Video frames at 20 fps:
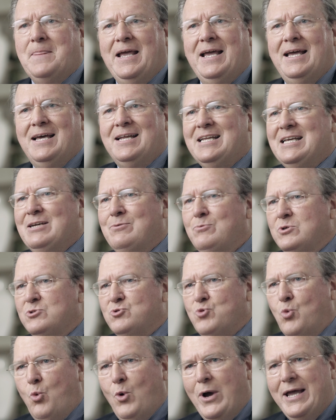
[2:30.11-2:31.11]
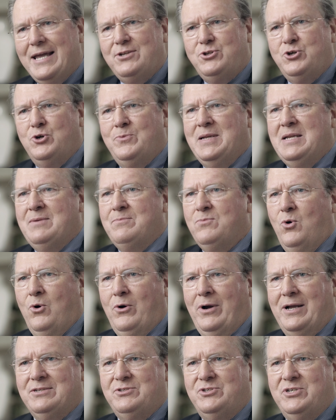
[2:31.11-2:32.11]
And it was way too many
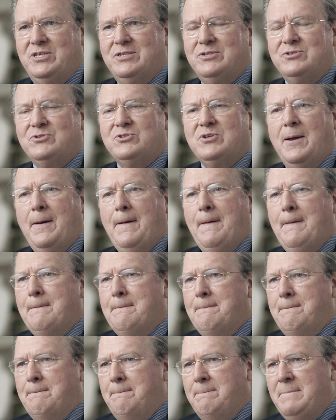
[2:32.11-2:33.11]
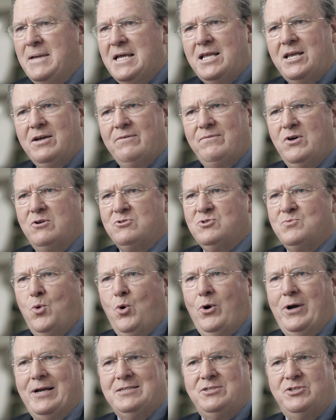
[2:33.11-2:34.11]
mortgages. Many of those
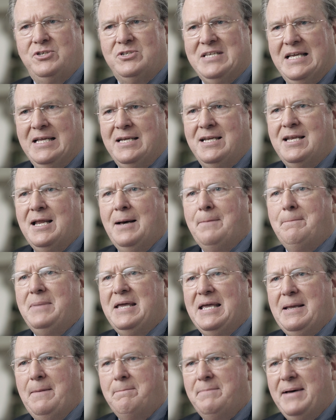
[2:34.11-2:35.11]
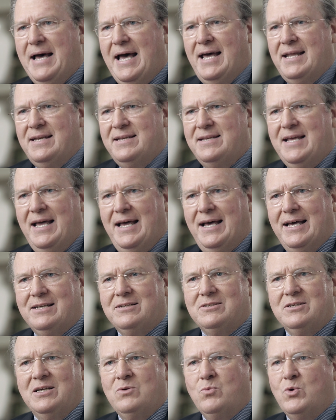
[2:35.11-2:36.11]
mortgages ended up being bad
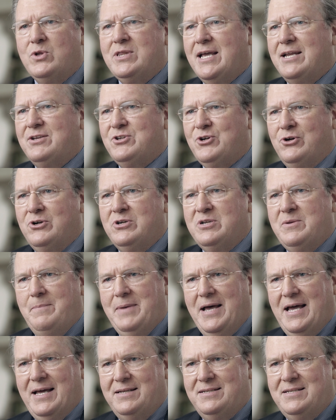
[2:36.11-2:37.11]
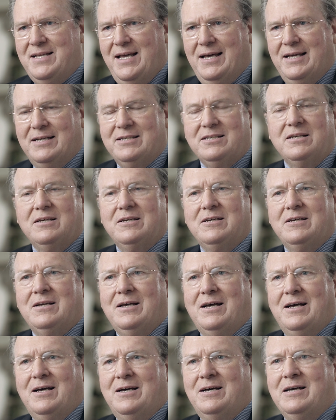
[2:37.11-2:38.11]
debt. And when they turned to bad debt,
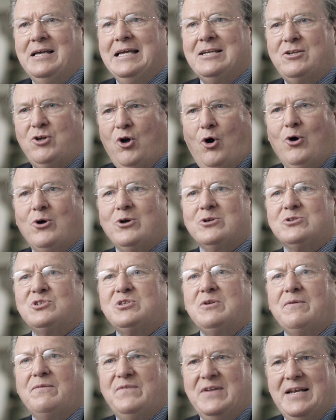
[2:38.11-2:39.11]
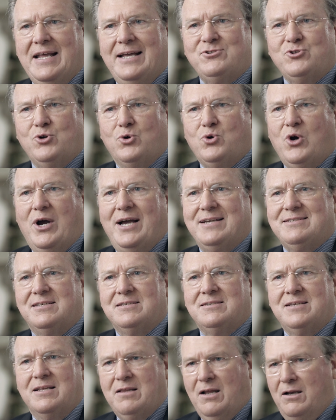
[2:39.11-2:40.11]
it caused financial
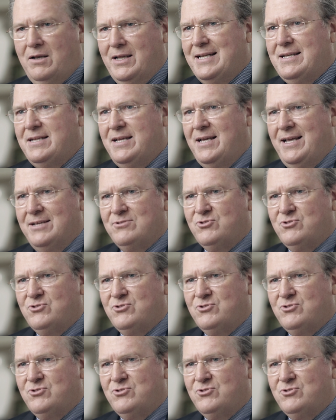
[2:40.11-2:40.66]
crisis at the lending